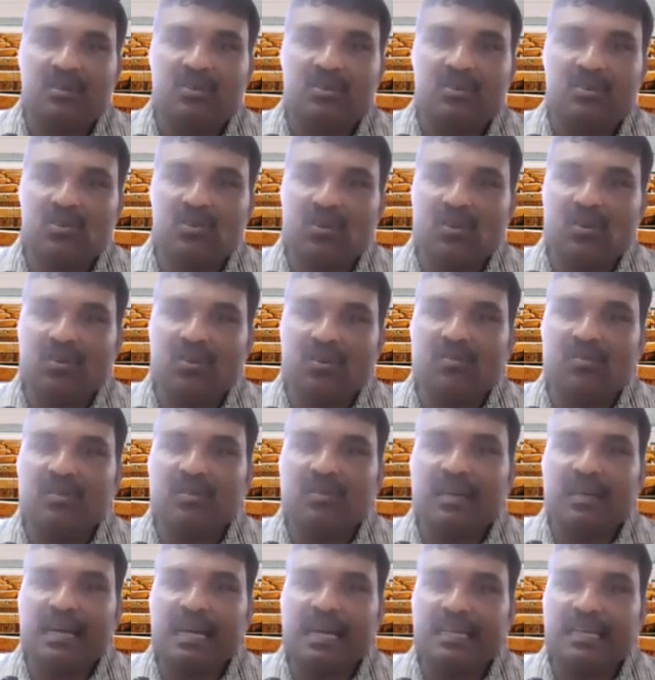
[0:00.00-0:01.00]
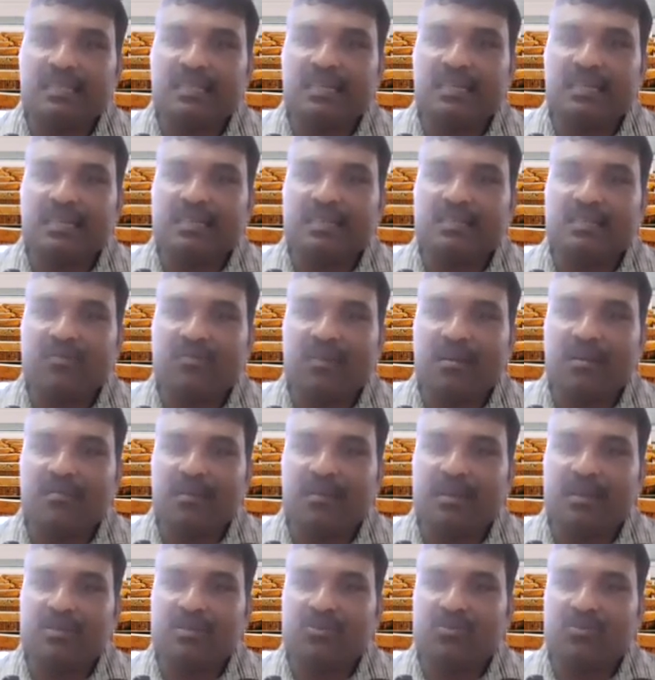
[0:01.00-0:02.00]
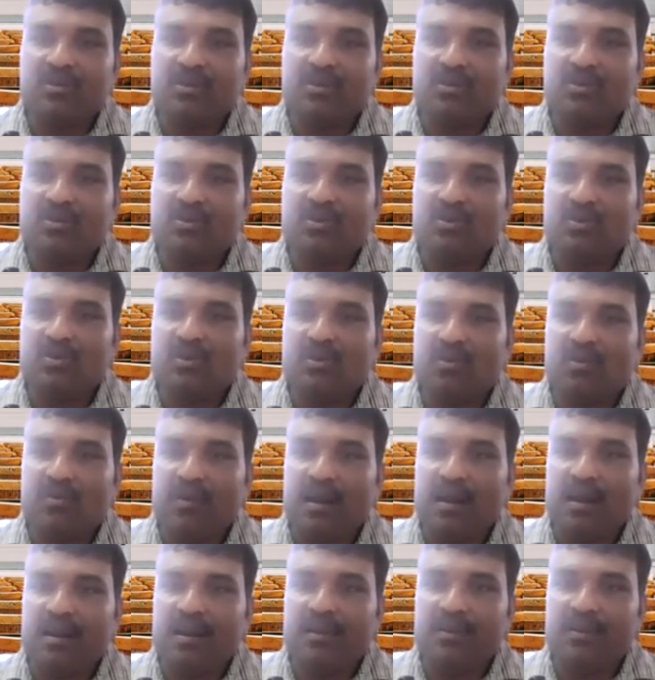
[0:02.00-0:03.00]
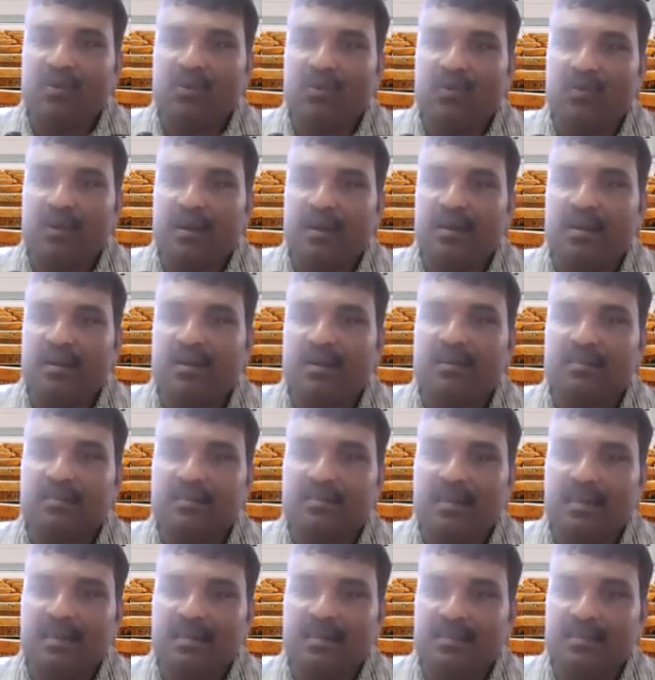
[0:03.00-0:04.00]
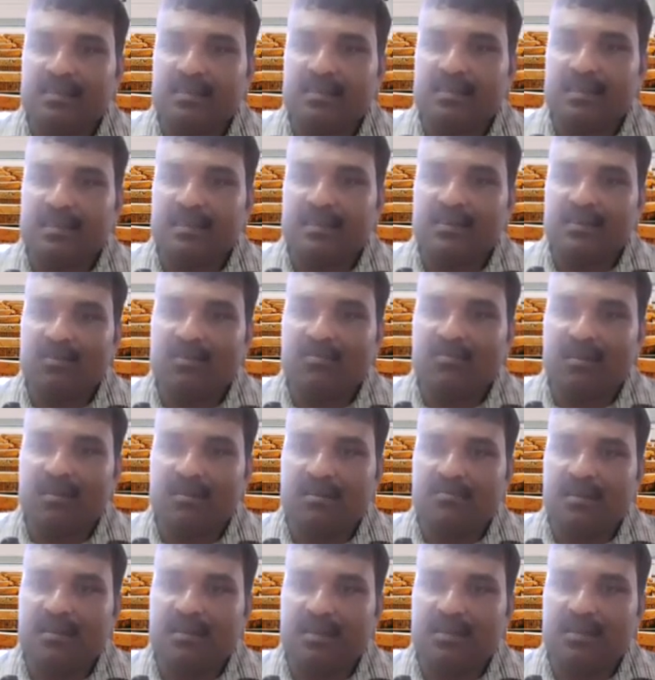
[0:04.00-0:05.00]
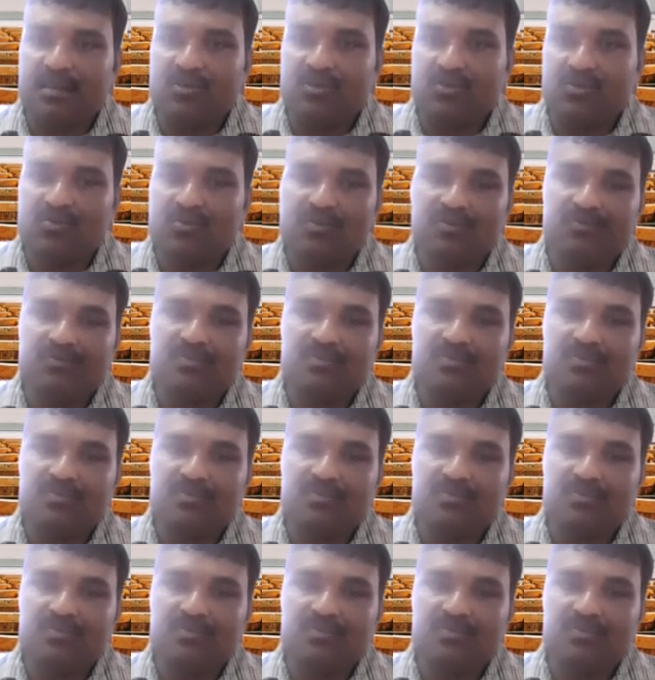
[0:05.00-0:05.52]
So the answer is 1 by 2 into 1 into 1. That is equal to 1 by 2.